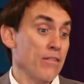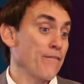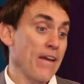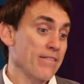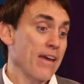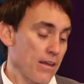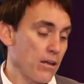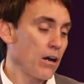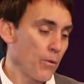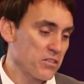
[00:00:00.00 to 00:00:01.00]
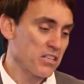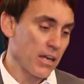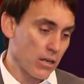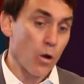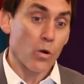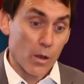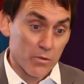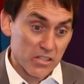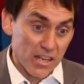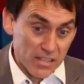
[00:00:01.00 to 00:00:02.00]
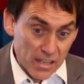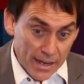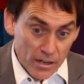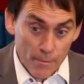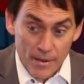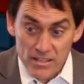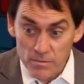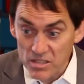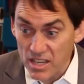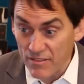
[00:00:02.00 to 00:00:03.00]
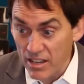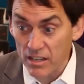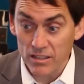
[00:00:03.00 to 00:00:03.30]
the fact that I was your dad, and I was Jason Gunn, and I made some TV,